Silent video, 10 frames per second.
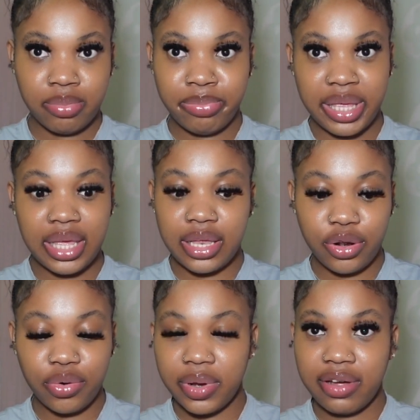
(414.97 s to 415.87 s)

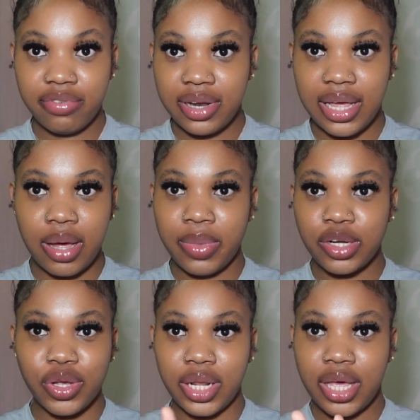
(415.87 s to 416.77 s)
banned or whatever. Like I'm
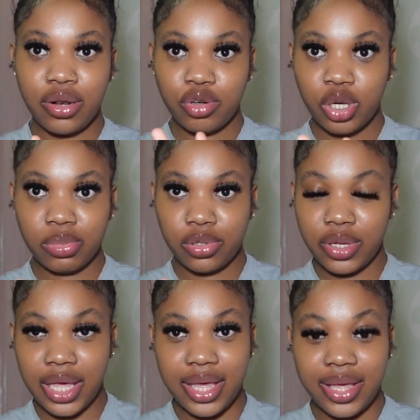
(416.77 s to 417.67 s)
not trying to get in no trouble,
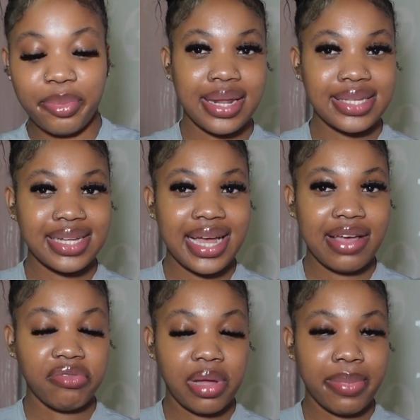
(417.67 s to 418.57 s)
okay? Next thing I
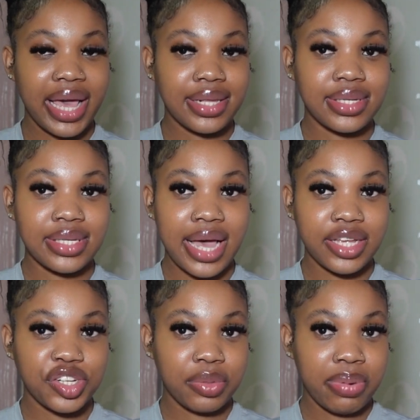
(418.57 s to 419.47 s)
have in my bag is this
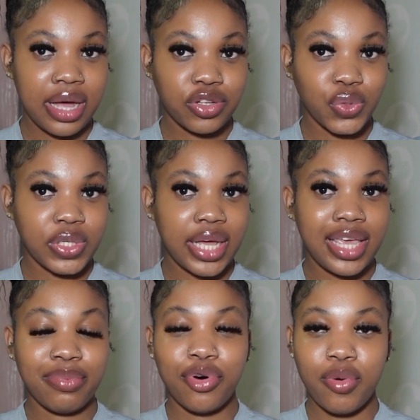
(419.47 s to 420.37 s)
hygiene pouch which I
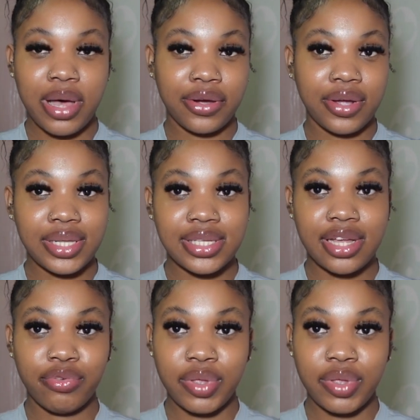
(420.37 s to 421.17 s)
keep all my girly stuff